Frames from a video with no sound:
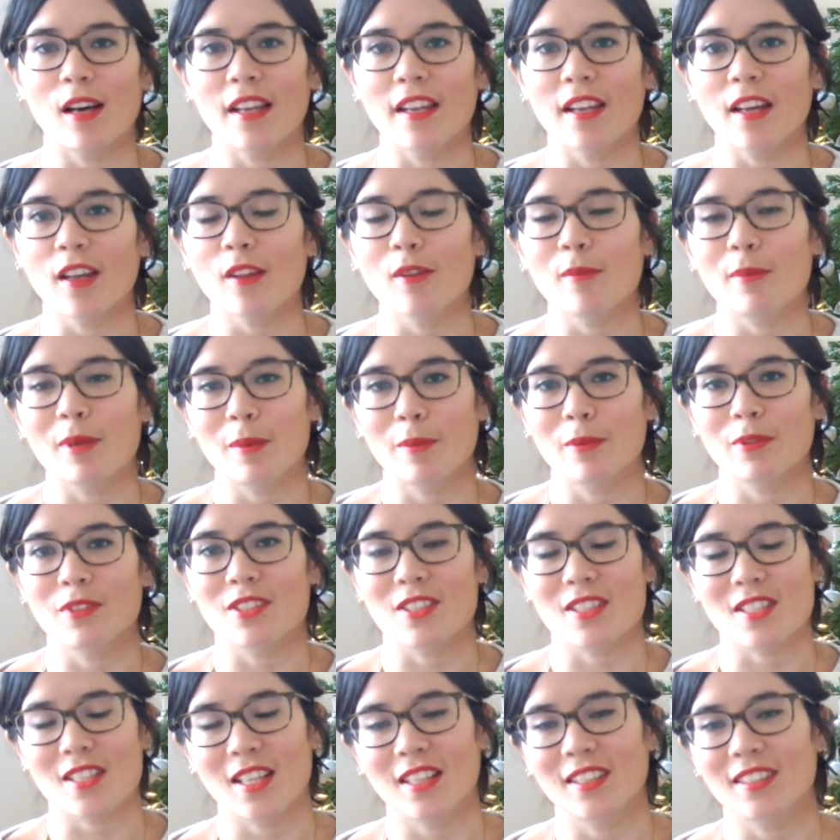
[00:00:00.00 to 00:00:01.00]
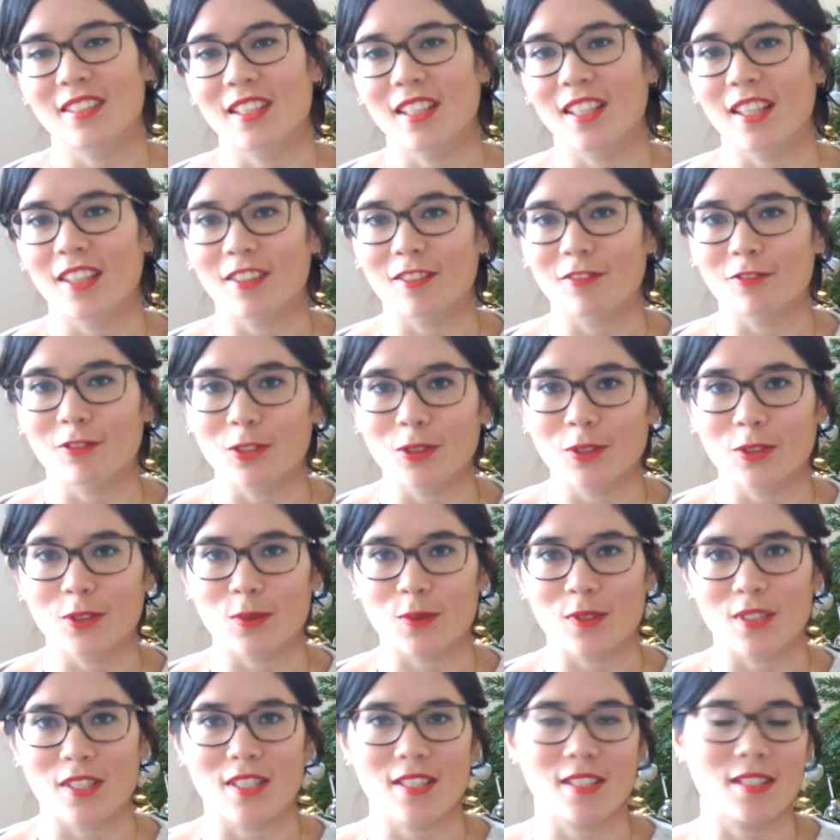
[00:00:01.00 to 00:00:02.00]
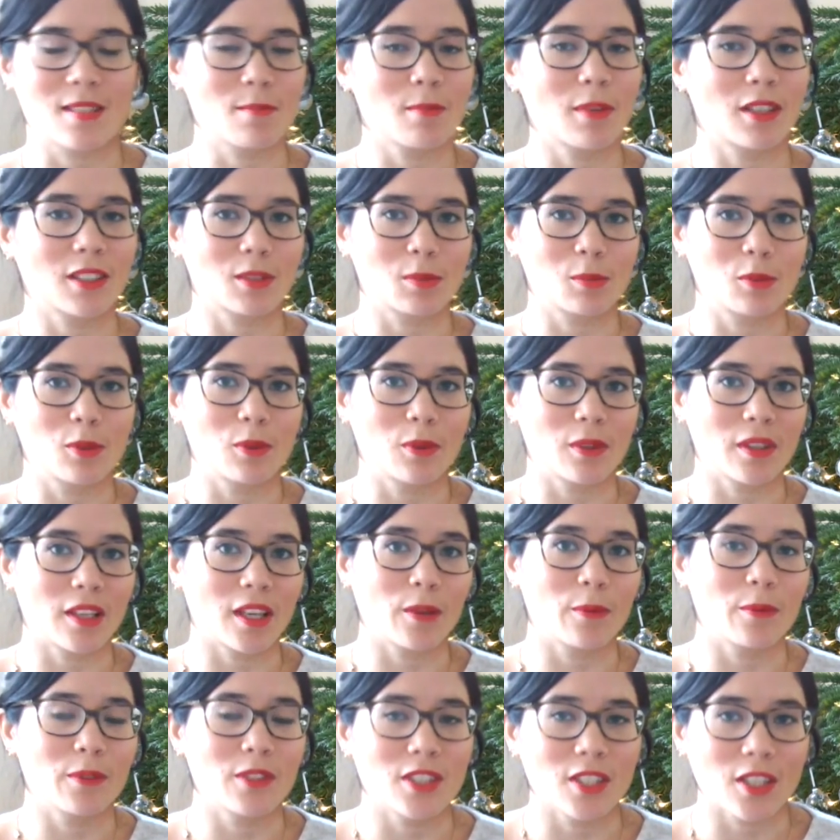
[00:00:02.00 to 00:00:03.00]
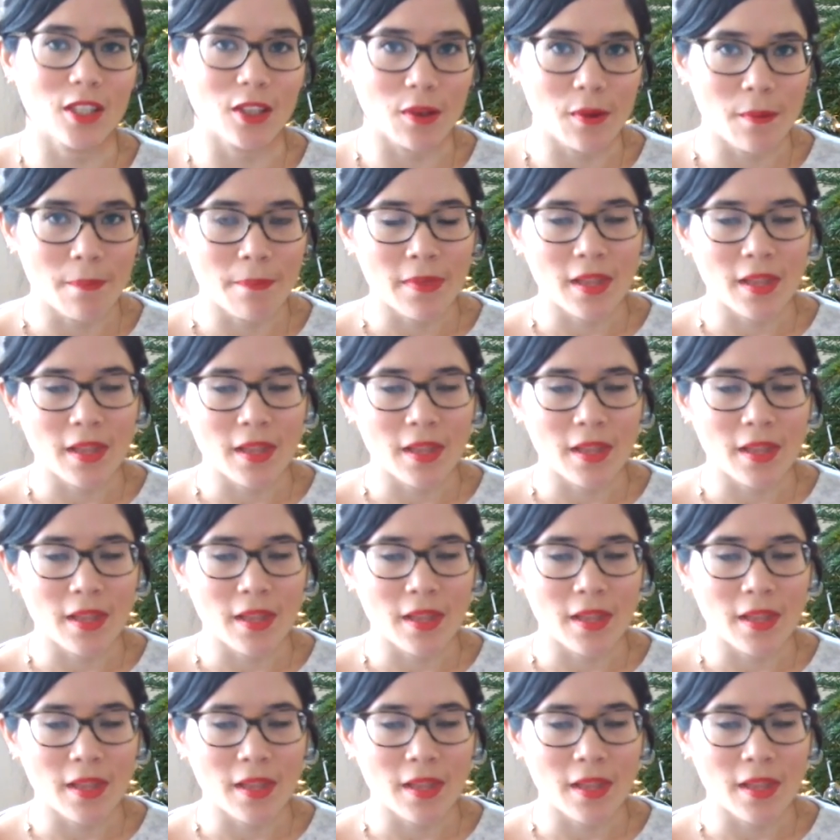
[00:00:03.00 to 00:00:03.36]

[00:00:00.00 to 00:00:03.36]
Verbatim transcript: and other people just like to learn the rules which is much more what I would do